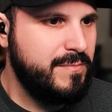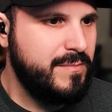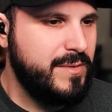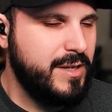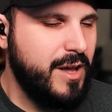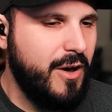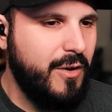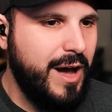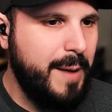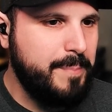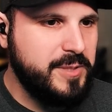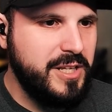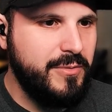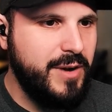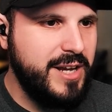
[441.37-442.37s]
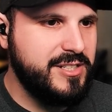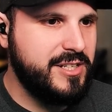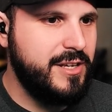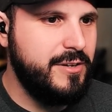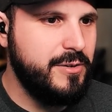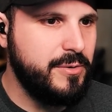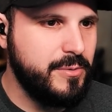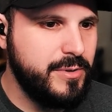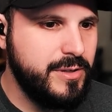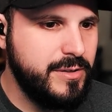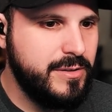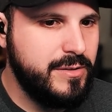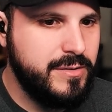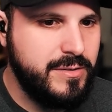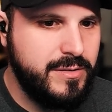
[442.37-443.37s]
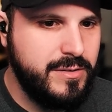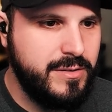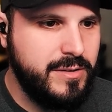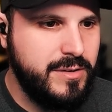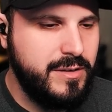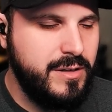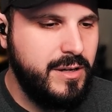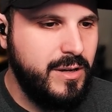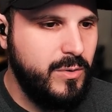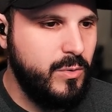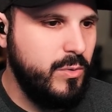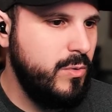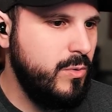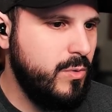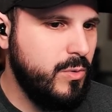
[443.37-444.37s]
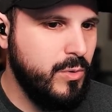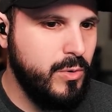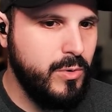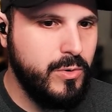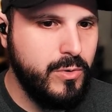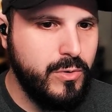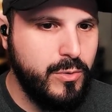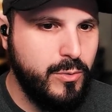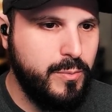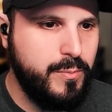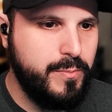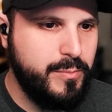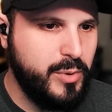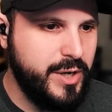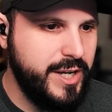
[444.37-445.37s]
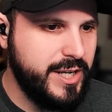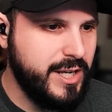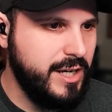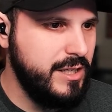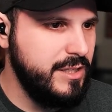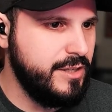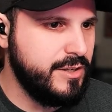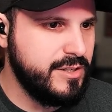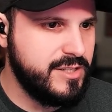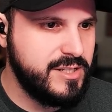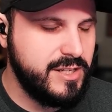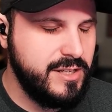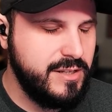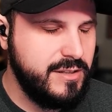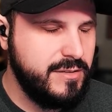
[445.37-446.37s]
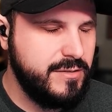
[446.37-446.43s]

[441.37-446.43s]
Yo, hop to the rescue! Ooh, pretty colors.